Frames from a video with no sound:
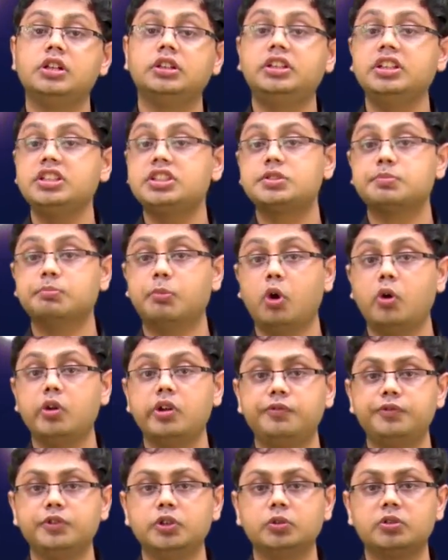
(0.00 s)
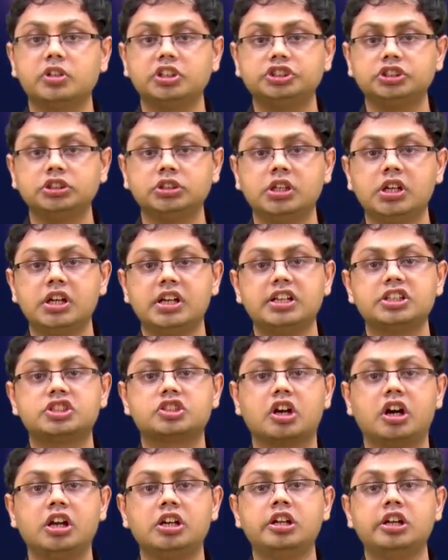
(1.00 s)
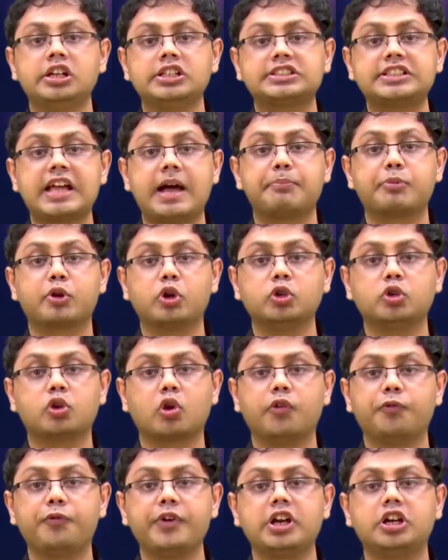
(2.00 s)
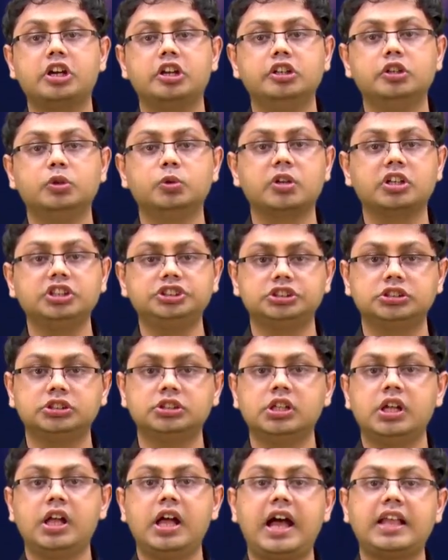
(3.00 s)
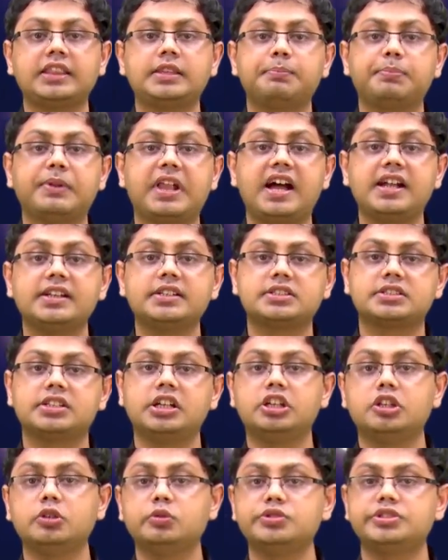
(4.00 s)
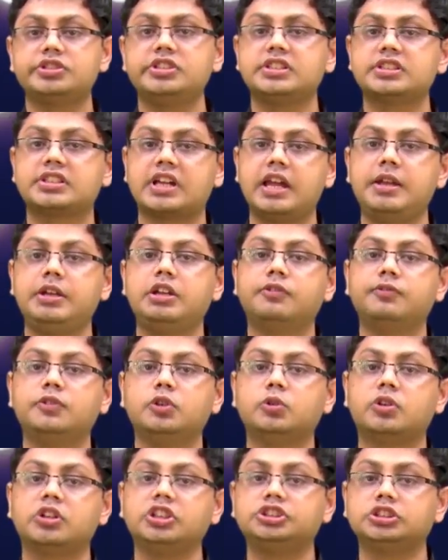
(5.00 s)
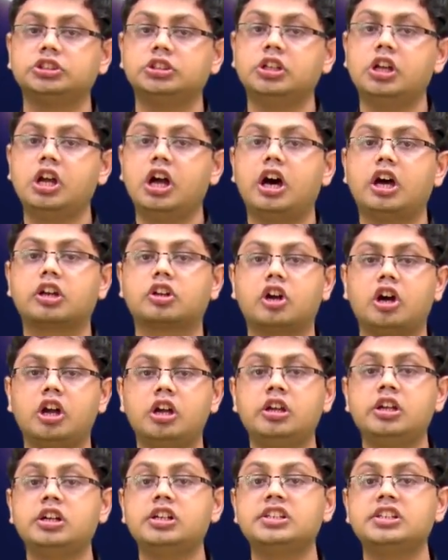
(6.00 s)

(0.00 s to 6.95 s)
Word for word: This mode of nutrition is called saprotrophic nutrition, and the plants that use this kind of nutrition are called